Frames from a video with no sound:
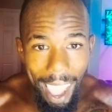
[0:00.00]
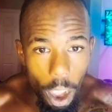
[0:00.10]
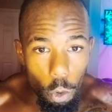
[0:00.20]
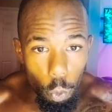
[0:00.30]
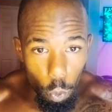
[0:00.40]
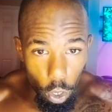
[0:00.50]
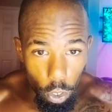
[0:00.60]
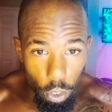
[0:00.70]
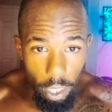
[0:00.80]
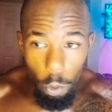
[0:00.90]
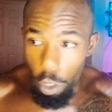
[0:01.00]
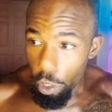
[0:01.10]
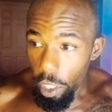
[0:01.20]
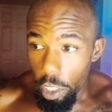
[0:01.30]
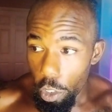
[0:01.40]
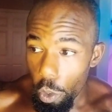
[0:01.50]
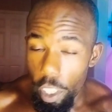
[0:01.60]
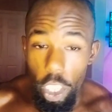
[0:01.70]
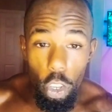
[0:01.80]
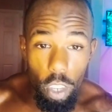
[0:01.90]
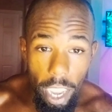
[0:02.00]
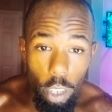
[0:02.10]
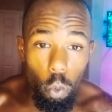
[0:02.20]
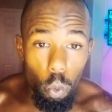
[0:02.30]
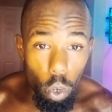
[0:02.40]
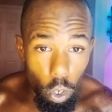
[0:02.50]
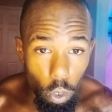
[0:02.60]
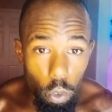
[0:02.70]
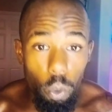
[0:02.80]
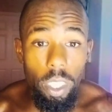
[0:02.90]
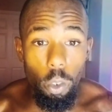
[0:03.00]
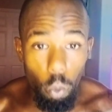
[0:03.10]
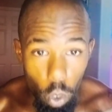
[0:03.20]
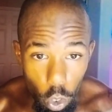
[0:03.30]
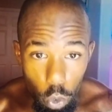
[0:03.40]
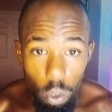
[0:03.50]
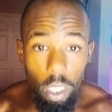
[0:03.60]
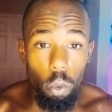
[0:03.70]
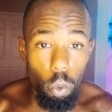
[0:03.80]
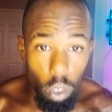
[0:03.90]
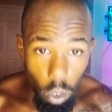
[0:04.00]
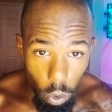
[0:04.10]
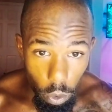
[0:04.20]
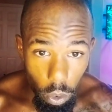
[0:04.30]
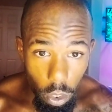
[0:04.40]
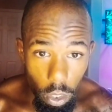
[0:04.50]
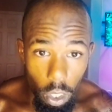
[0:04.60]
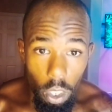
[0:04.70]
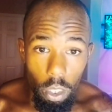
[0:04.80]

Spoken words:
Outward. And what do you think they're doing? Creating worlds within worlds within worlds.